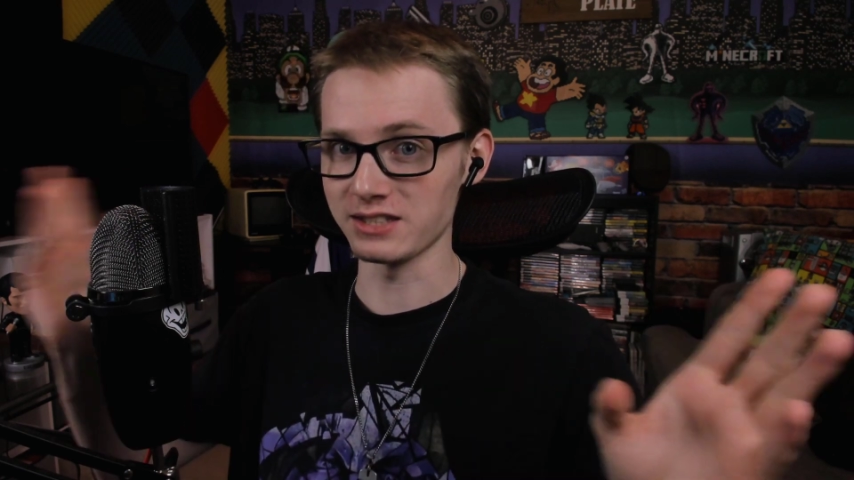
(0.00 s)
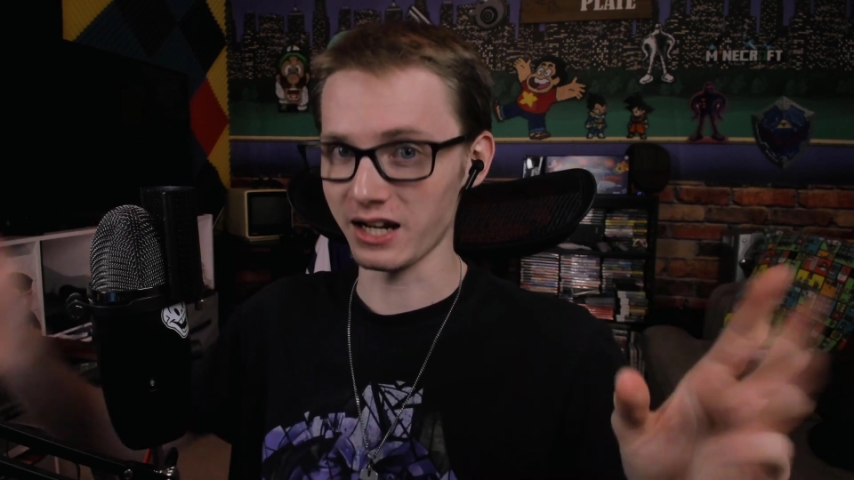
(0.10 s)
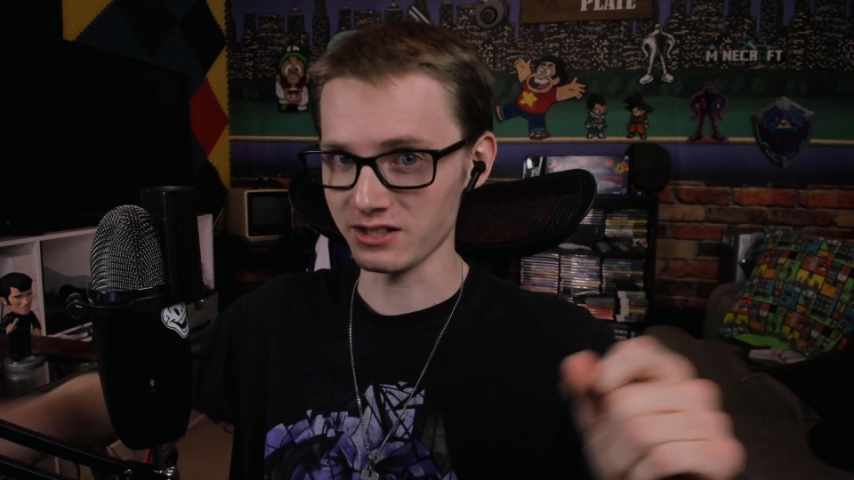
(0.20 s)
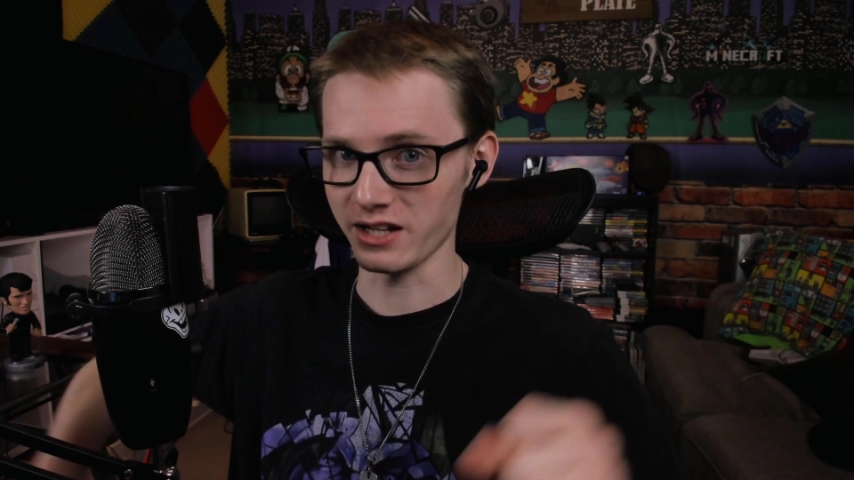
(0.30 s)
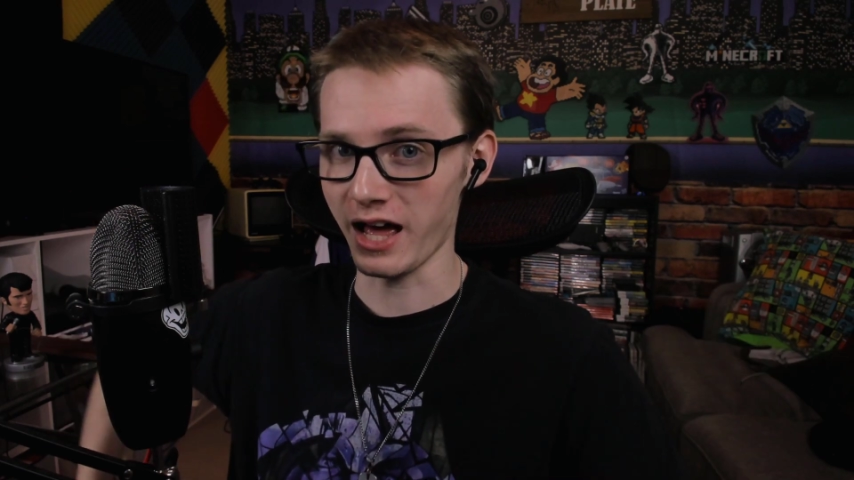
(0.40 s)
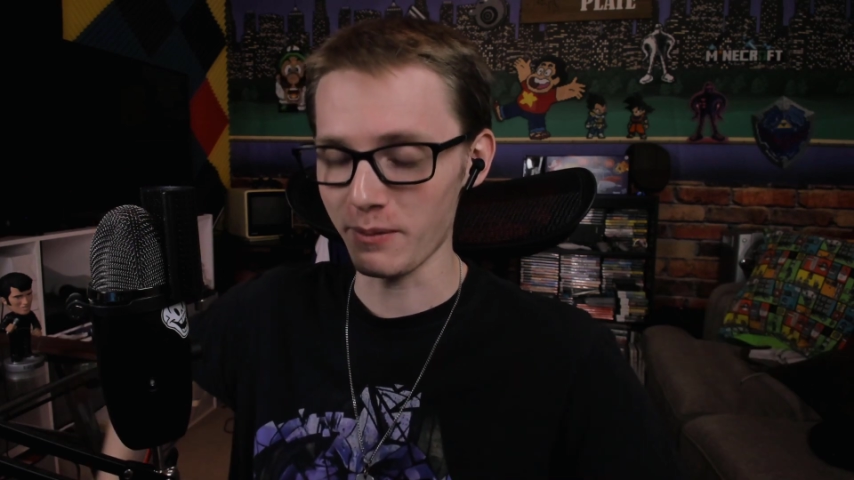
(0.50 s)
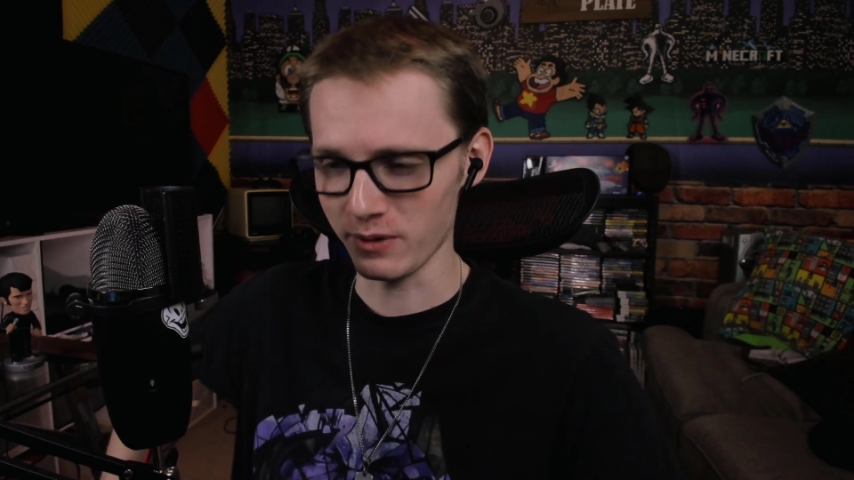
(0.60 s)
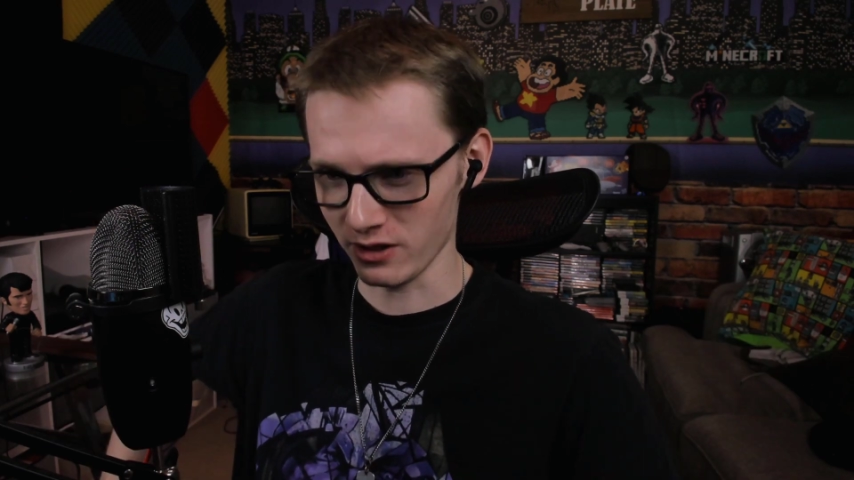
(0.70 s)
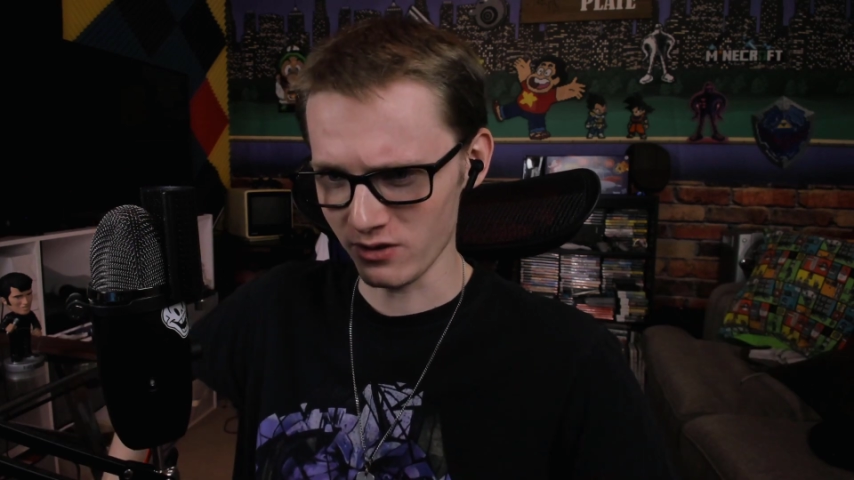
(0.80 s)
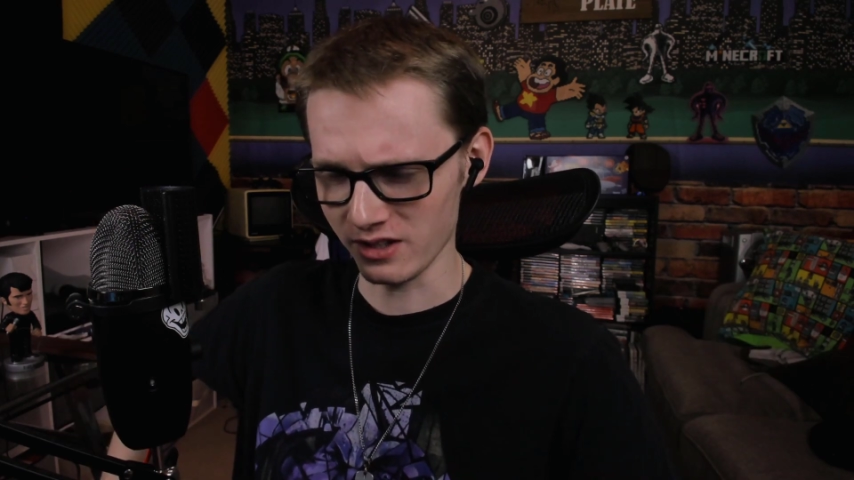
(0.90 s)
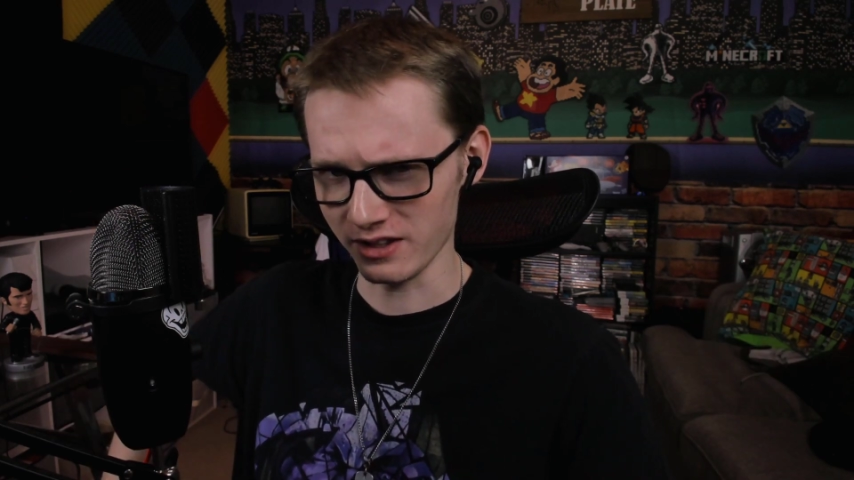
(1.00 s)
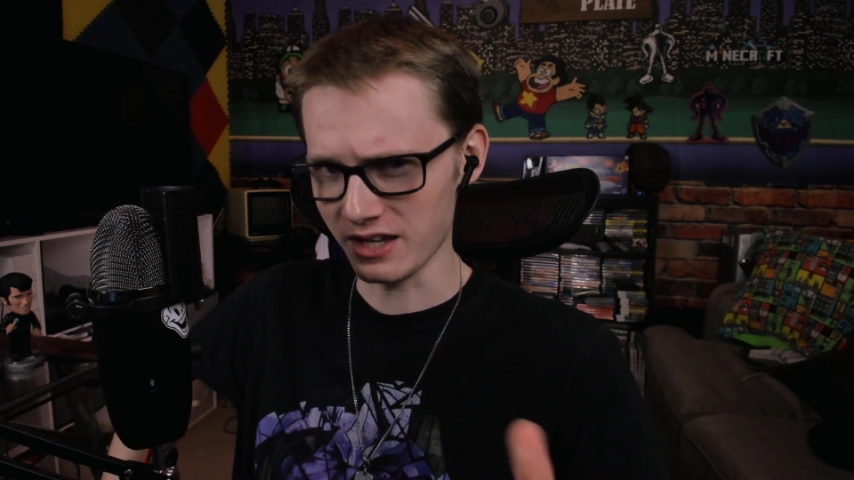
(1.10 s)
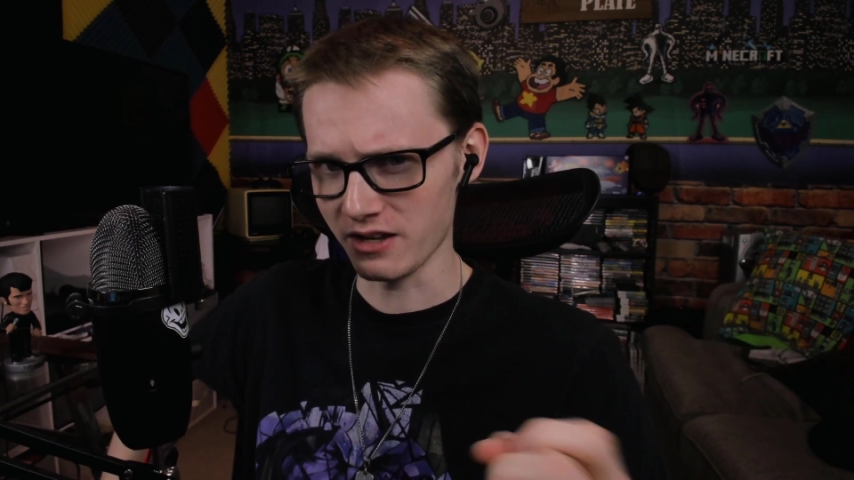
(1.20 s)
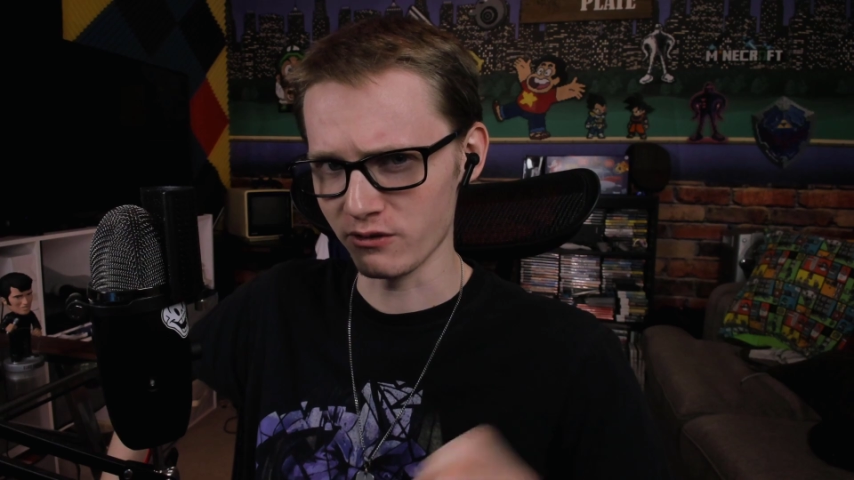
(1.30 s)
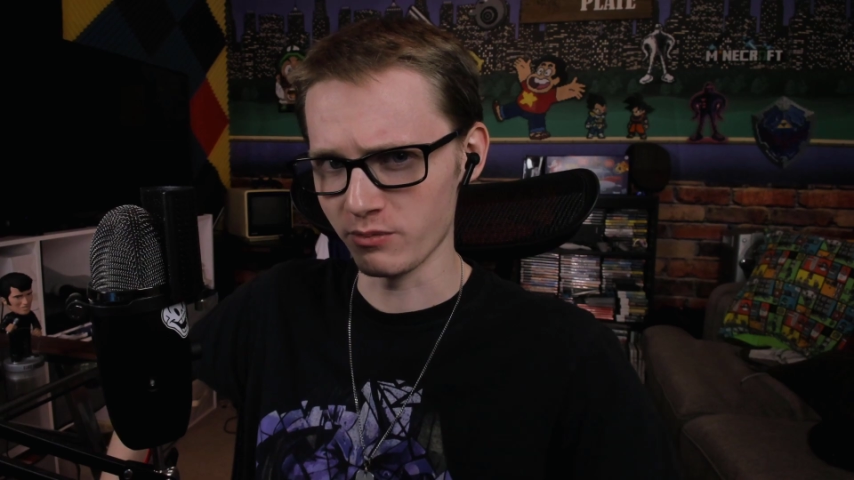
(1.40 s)
actually happening, you can
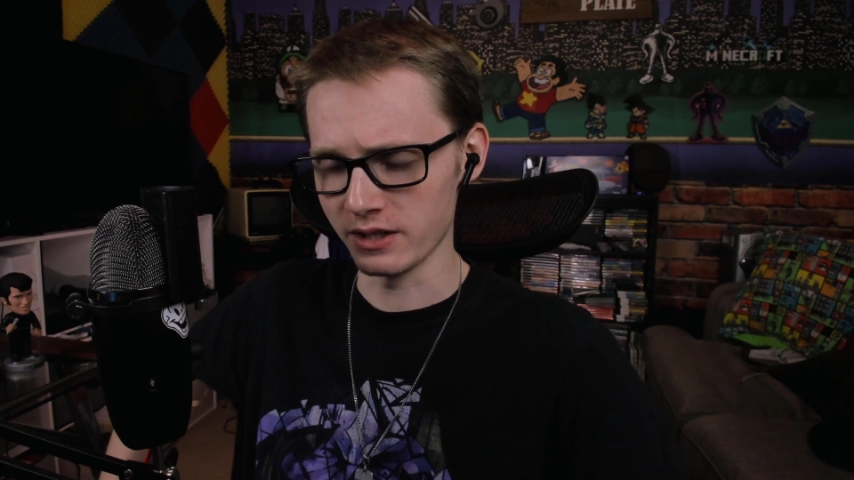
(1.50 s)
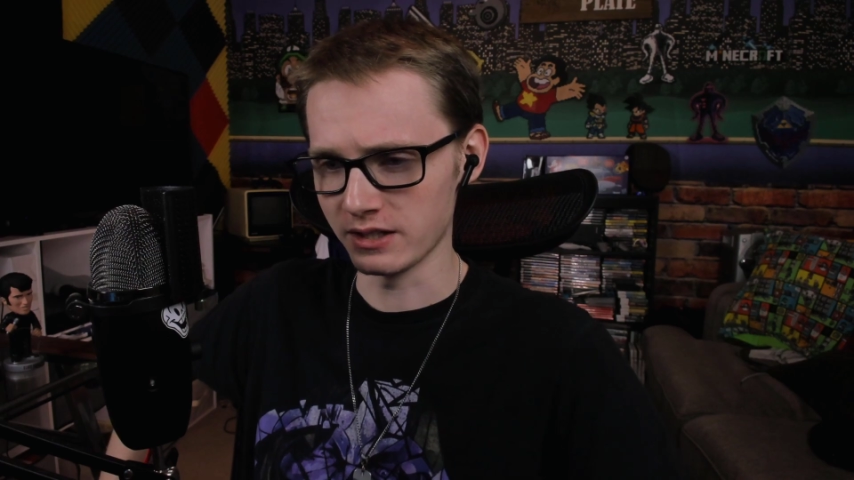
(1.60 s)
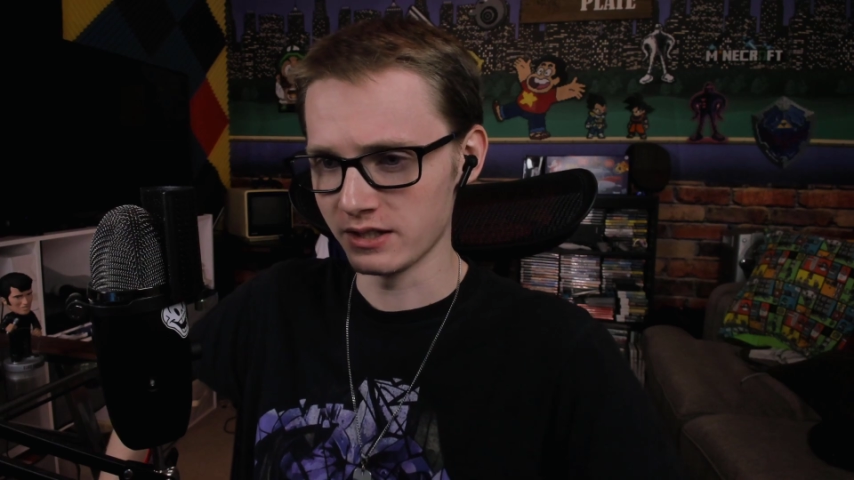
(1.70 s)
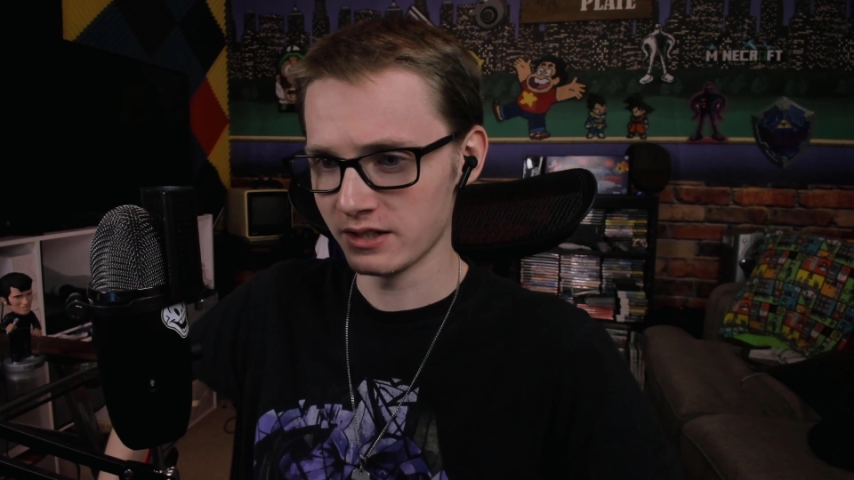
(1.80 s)
leave, but